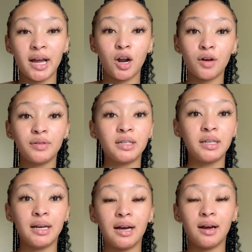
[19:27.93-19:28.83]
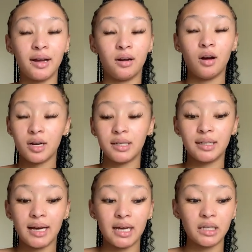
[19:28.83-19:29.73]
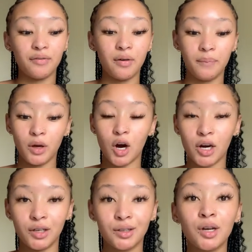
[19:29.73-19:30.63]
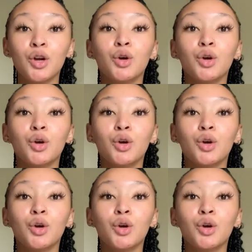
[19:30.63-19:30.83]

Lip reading: And obviously, and honestly, guys, if I'm being honest,